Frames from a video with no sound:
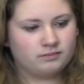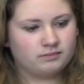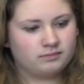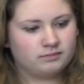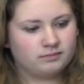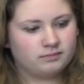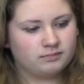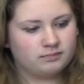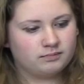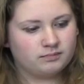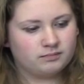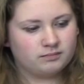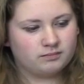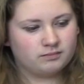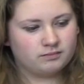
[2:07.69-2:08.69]

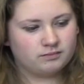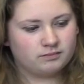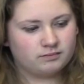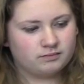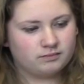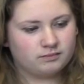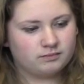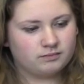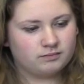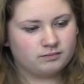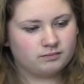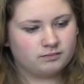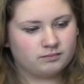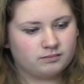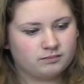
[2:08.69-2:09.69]

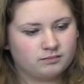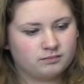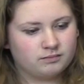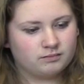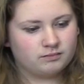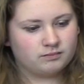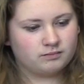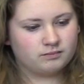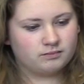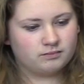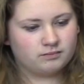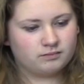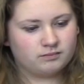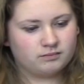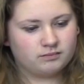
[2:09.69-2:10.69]

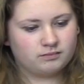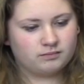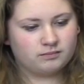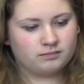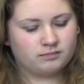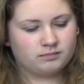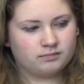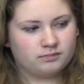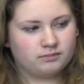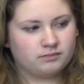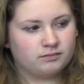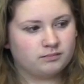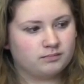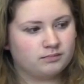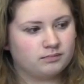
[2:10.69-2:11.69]

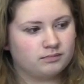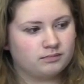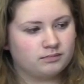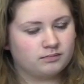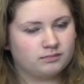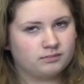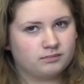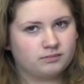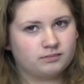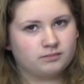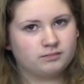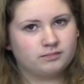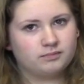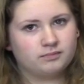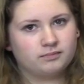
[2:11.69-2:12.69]

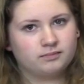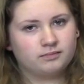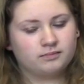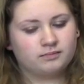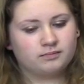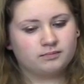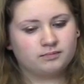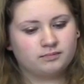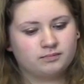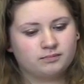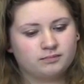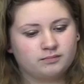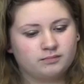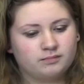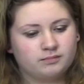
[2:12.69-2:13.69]

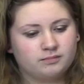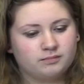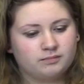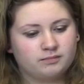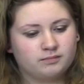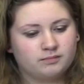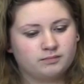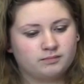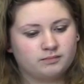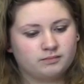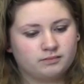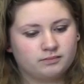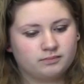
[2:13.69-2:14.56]
No words are spoken by the person on screen.